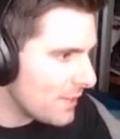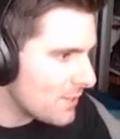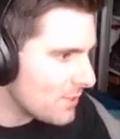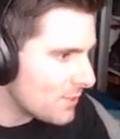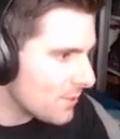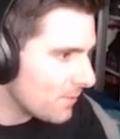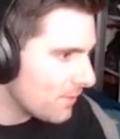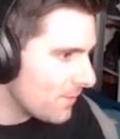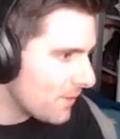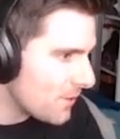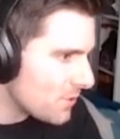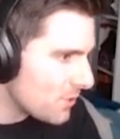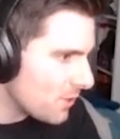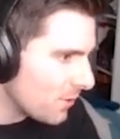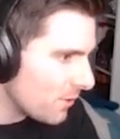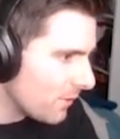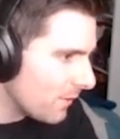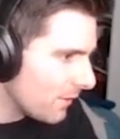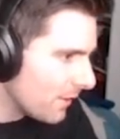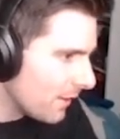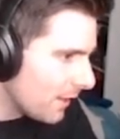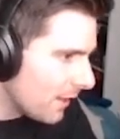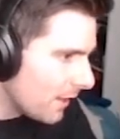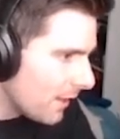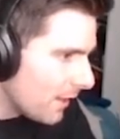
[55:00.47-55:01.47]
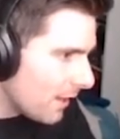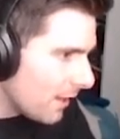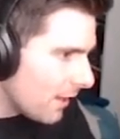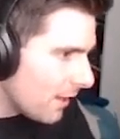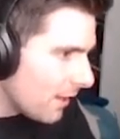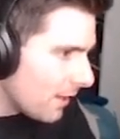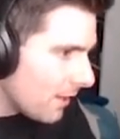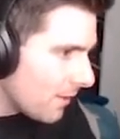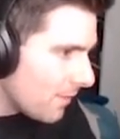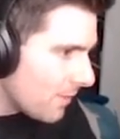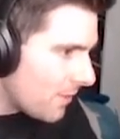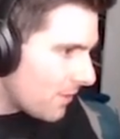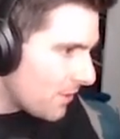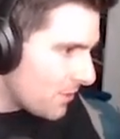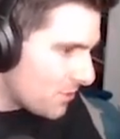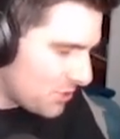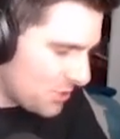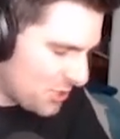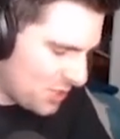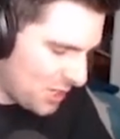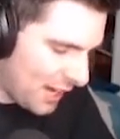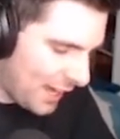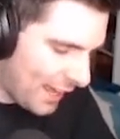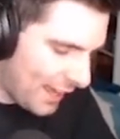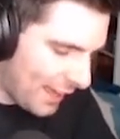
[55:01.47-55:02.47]
It's official. The
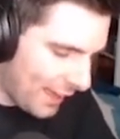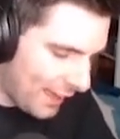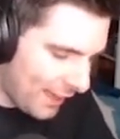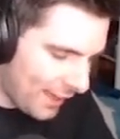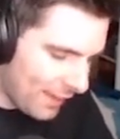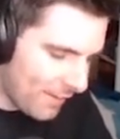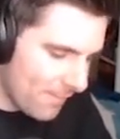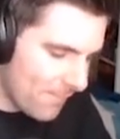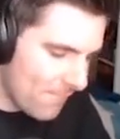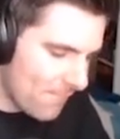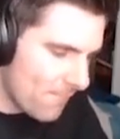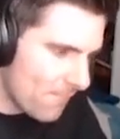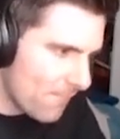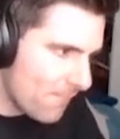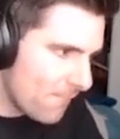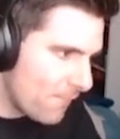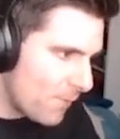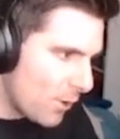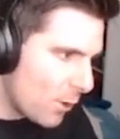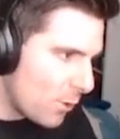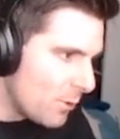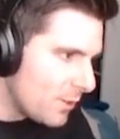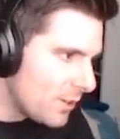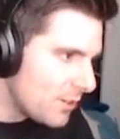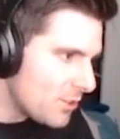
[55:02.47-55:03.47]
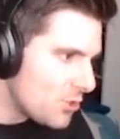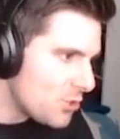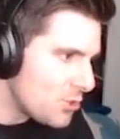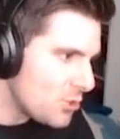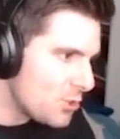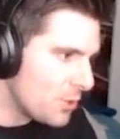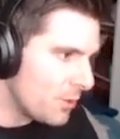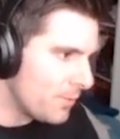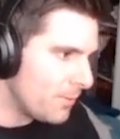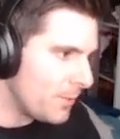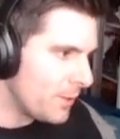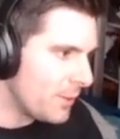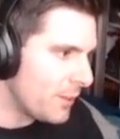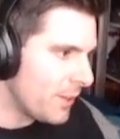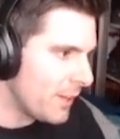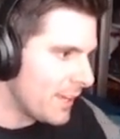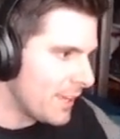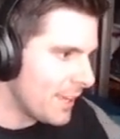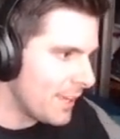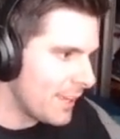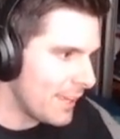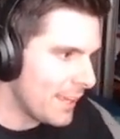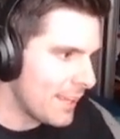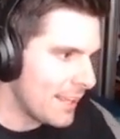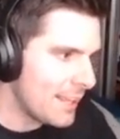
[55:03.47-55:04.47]
chat voted Shovel
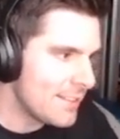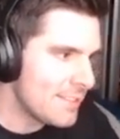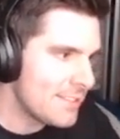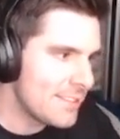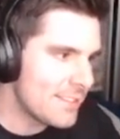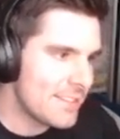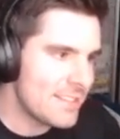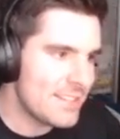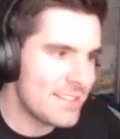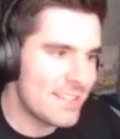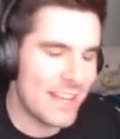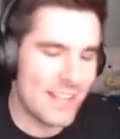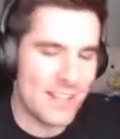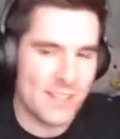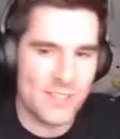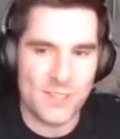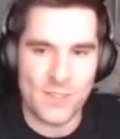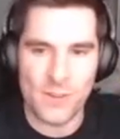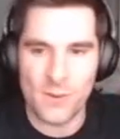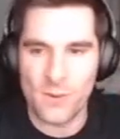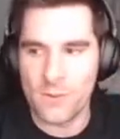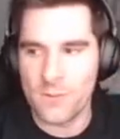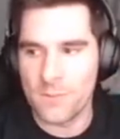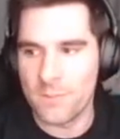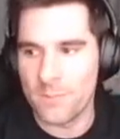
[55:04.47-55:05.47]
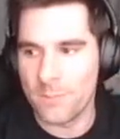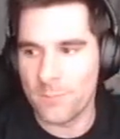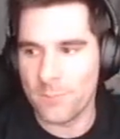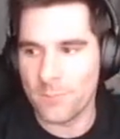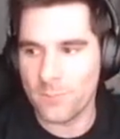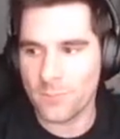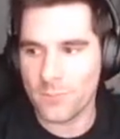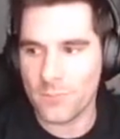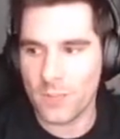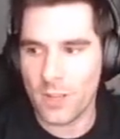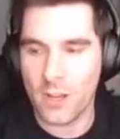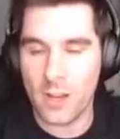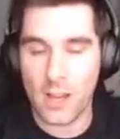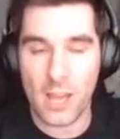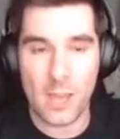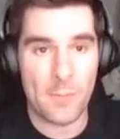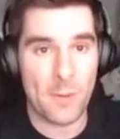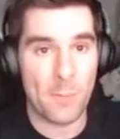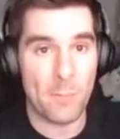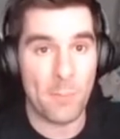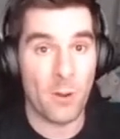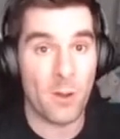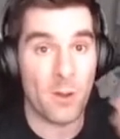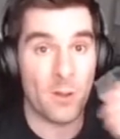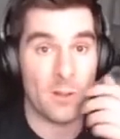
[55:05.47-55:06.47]
Knight into the Dead Zone. I'm
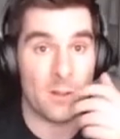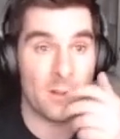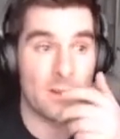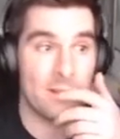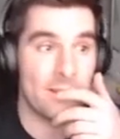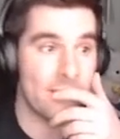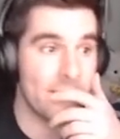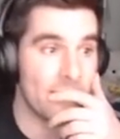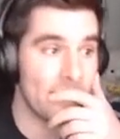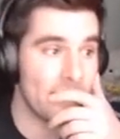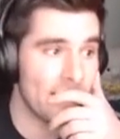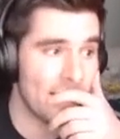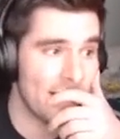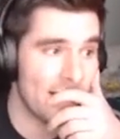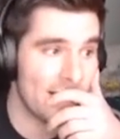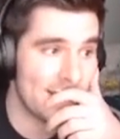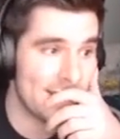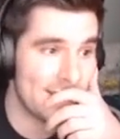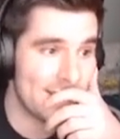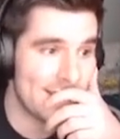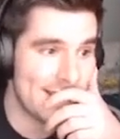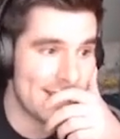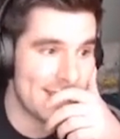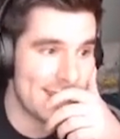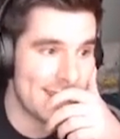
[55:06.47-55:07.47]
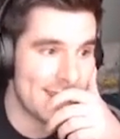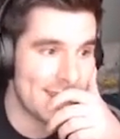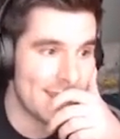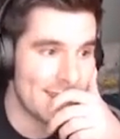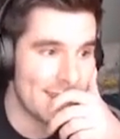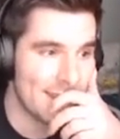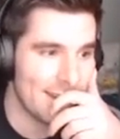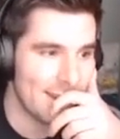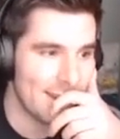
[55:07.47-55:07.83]
appalled, honestly.